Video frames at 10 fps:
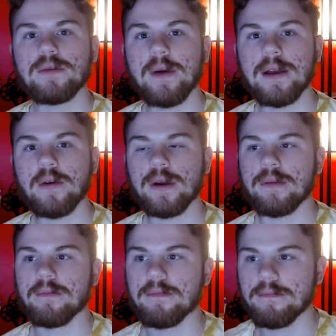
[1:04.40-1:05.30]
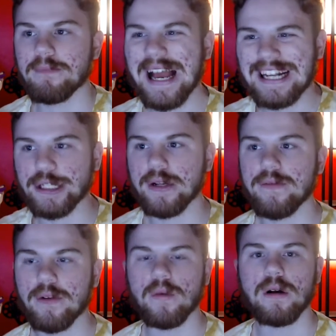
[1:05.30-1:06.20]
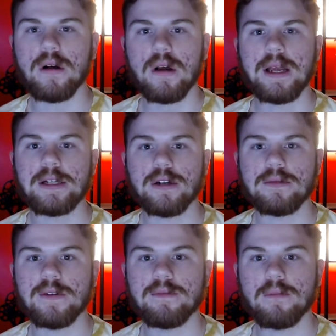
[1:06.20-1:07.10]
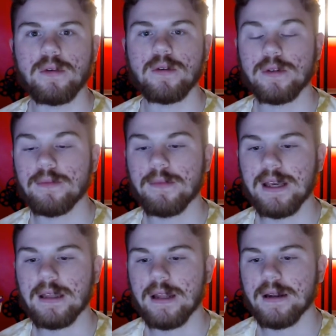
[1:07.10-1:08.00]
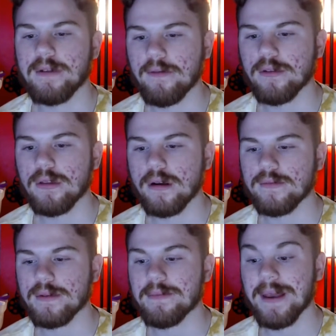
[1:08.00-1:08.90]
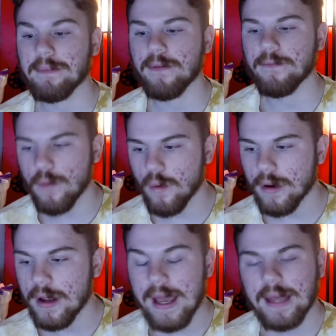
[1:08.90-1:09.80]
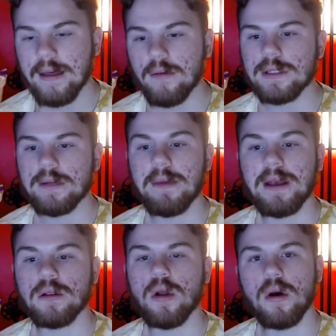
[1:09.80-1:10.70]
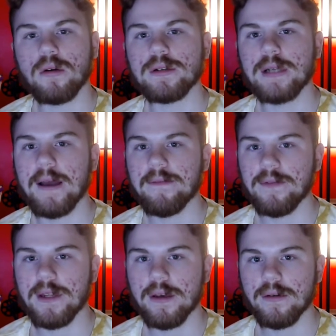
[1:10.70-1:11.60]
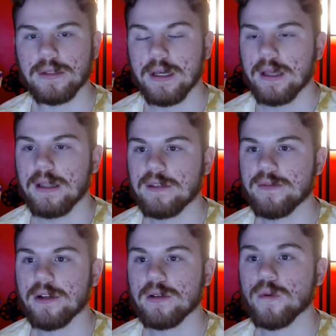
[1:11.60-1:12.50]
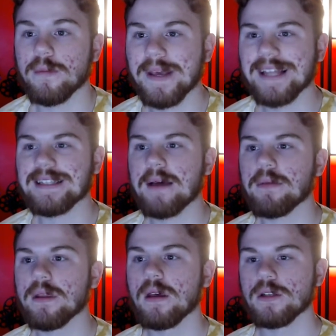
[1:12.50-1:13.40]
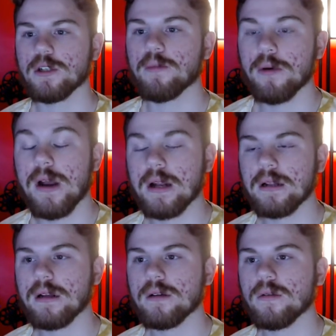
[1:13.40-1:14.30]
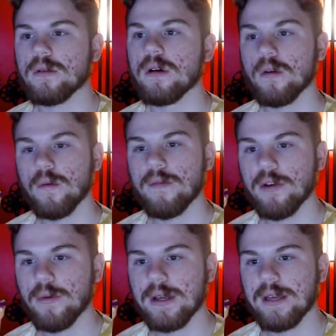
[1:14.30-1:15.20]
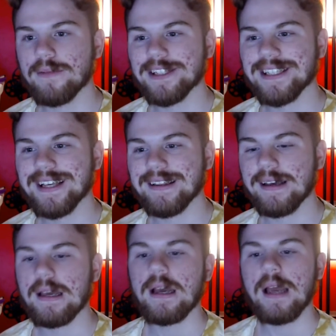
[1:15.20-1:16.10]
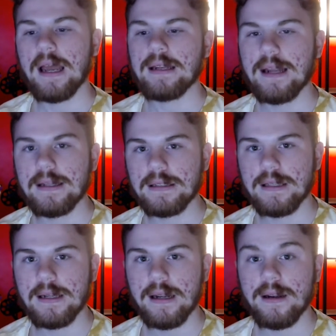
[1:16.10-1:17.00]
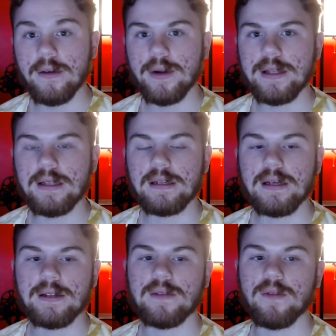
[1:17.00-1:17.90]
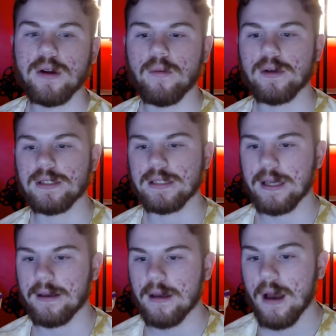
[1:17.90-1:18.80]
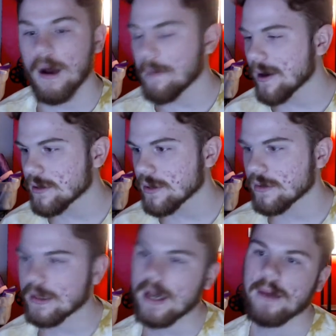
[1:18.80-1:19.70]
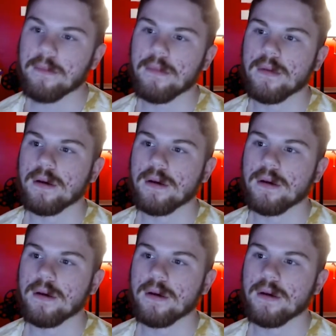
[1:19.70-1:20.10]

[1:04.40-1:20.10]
my quick passion, if you will, in terms of YouTube making that I've never thought of to make before, and that was to make longer type videos. These videos would be in depth, super analytical, reviewing even slightly, and get into the nitty-gritty details of what I want to say about a certain game,